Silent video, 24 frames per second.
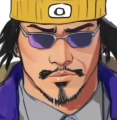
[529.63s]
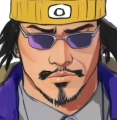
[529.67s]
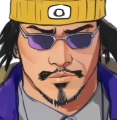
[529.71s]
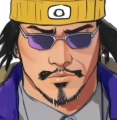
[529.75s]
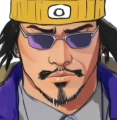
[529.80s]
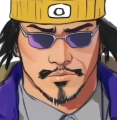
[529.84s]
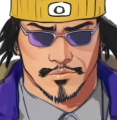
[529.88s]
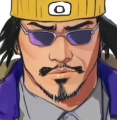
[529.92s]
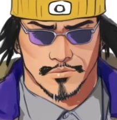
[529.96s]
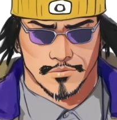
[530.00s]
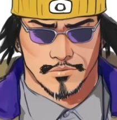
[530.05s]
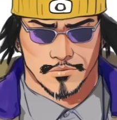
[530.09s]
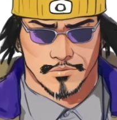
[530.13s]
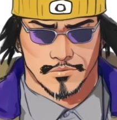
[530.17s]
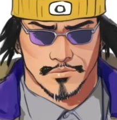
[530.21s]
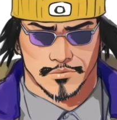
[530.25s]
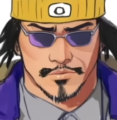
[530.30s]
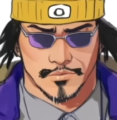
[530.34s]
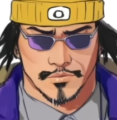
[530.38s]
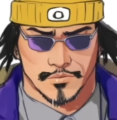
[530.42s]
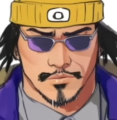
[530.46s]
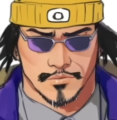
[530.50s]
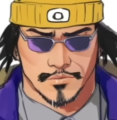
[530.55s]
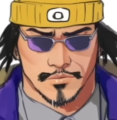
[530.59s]

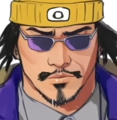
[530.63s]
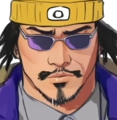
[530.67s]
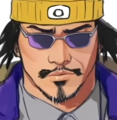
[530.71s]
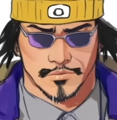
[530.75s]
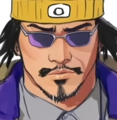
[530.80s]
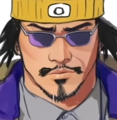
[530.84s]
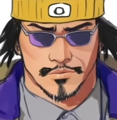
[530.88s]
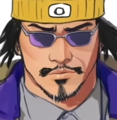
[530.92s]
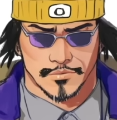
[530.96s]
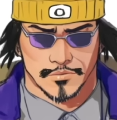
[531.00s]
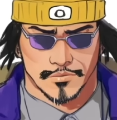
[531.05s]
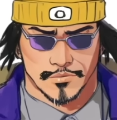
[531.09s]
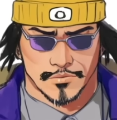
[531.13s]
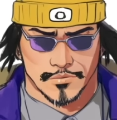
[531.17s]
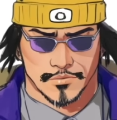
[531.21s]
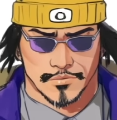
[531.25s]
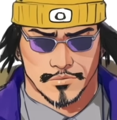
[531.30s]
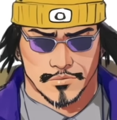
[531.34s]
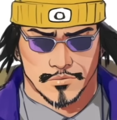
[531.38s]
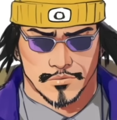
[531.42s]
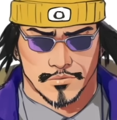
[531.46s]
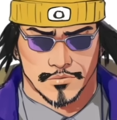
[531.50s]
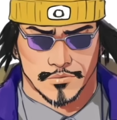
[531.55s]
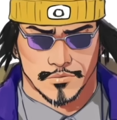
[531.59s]

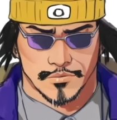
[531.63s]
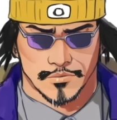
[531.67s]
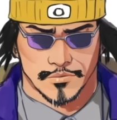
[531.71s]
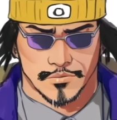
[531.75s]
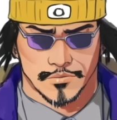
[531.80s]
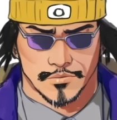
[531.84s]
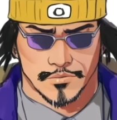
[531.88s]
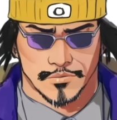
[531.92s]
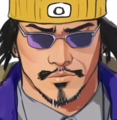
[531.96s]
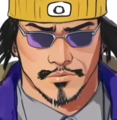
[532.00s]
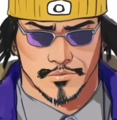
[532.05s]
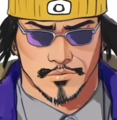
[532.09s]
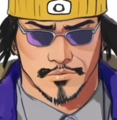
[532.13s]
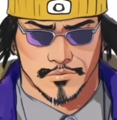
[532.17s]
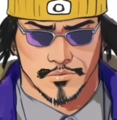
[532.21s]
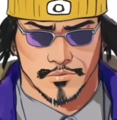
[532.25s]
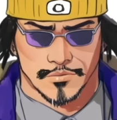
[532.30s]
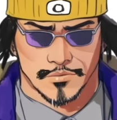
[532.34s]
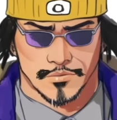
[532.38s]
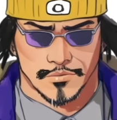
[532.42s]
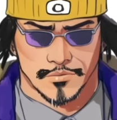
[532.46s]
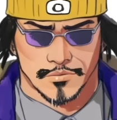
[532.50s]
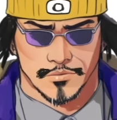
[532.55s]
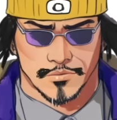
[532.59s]

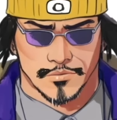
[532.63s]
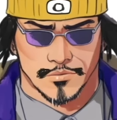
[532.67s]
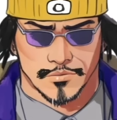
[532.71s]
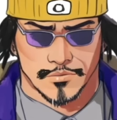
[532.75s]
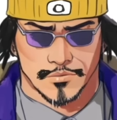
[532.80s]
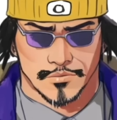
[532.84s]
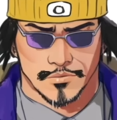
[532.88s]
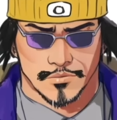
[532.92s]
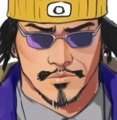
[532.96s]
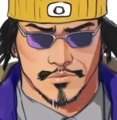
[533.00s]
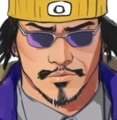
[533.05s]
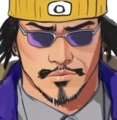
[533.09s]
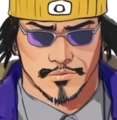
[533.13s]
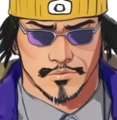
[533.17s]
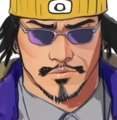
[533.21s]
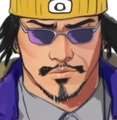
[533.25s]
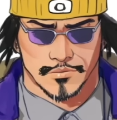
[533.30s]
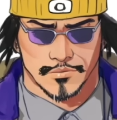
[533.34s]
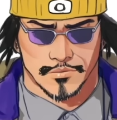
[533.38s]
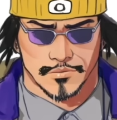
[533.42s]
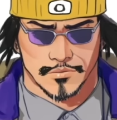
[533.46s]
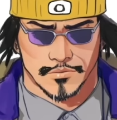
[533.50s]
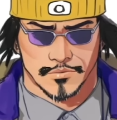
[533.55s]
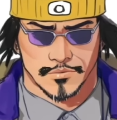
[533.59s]
(silent)